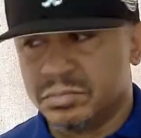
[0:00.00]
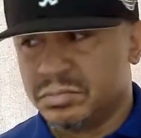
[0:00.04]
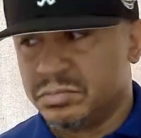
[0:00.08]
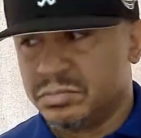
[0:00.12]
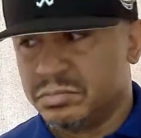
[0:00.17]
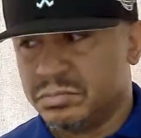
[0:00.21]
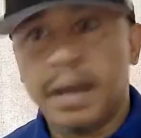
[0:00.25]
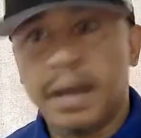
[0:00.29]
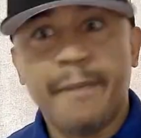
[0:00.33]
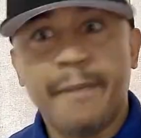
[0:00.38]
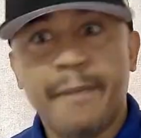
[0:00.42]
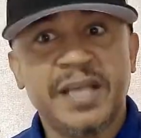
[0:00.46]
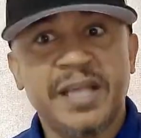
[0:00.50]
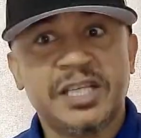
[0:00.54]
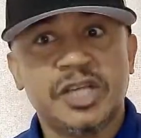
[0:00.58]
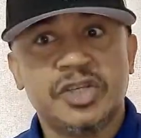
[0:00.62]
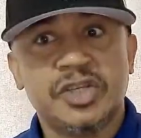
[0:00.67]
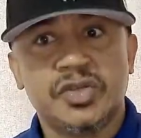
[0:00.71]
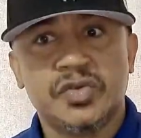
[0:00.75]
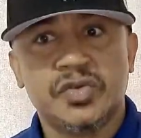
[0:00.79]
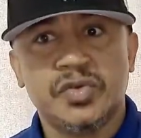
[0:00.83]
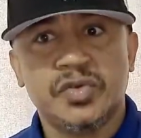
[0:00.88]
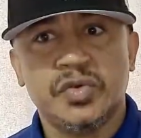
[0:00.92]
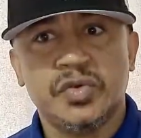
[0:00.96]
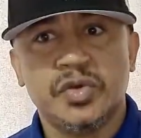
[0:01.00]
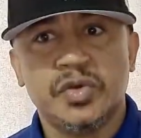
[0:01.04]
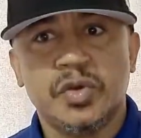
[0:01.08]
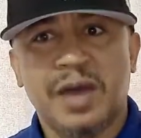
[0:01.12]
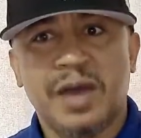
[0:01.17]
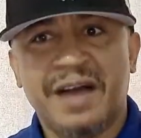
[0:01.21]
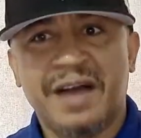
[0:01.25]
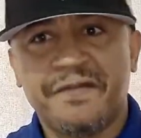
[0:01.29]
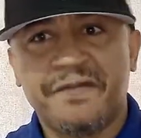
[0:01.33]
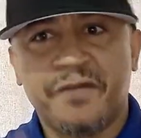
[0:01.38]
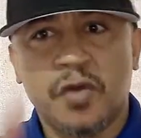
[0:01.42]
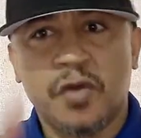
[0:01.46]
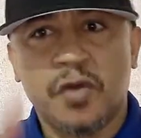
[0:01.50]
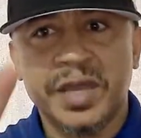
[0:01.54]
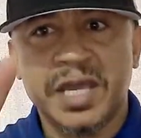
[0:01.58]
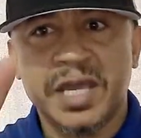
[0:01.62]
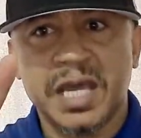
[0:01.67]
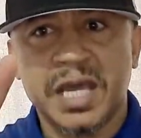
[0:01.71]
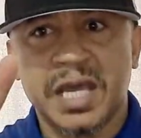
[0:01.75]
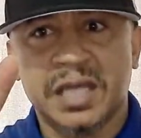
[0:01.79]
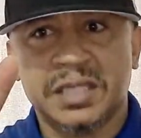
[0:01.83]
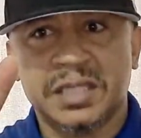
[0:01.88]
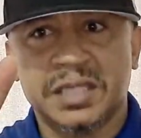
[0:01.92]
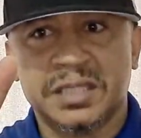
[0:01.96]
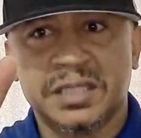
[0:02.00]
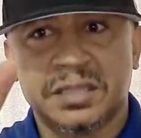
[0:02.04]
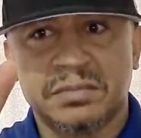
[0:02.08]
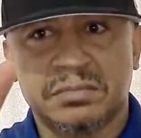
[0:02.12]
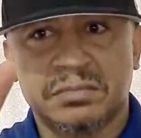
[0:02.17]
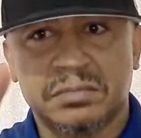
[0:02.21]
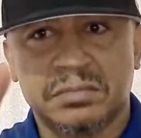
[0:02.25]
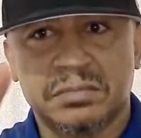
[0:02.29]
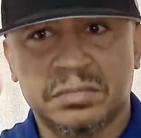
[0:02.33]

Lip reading: My message to you, you have 4 years.